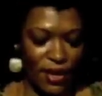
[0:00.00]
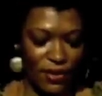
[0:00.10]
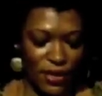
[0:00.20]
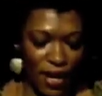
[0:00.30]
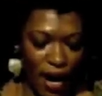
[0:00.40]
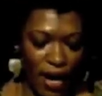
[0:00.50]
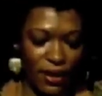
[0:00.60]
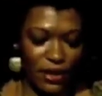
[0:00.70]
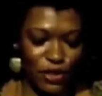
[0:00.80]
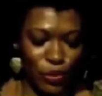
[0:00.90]
The
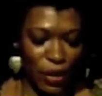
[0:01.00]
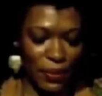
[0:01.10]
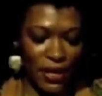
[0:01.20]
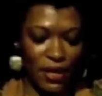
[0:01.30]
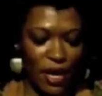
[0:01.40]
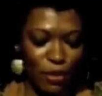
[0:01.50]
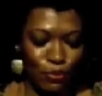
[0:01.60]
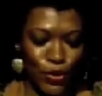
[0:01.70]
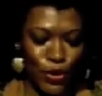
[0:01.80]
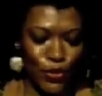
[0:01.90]
island women
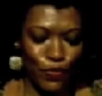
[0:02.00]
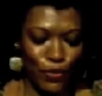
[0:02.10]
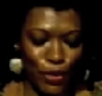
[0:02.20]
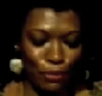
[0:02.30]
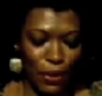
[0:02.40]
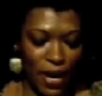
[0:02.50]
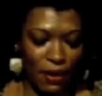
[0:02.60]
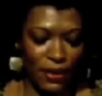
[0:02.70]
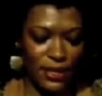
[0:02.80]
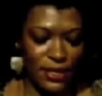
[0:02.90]
move through
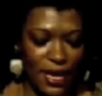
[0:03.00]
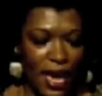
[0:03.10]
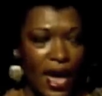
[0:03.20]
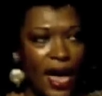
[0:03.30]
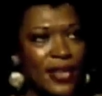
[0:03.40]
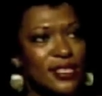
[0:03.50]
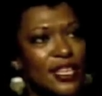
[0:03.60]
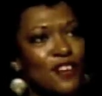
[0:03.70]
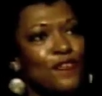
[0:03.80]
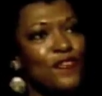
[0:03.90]
Paris as
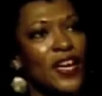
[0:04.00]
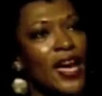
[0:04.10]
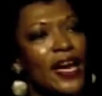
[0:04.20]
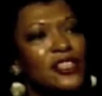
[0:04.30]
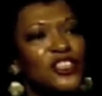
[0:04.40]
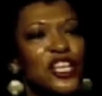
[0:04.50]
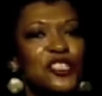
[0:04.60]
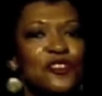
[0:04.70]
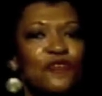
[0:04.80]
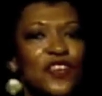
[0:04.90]
if they had just
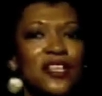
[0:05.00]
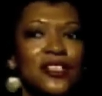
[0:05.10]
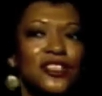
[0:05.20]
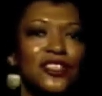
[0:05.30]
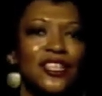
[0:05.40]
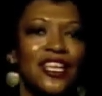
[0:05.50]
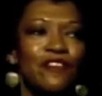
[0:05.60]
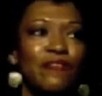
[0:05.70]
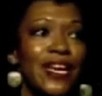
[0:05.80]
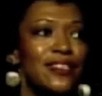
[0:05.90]
finished
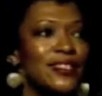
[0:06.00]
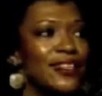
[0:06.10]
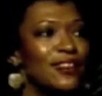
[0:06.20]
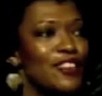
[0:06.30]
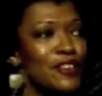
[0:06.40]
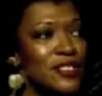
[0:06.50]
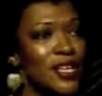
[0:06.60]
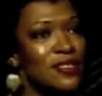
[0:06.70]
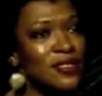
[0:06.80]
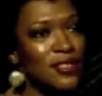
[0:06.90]
inventing their
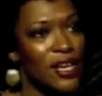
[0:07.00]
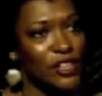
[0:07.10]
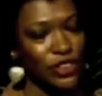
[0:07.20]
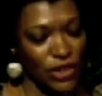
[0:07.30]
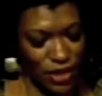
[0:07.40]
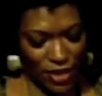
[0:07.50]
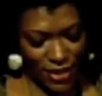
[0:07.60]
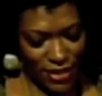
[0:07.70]
destinations.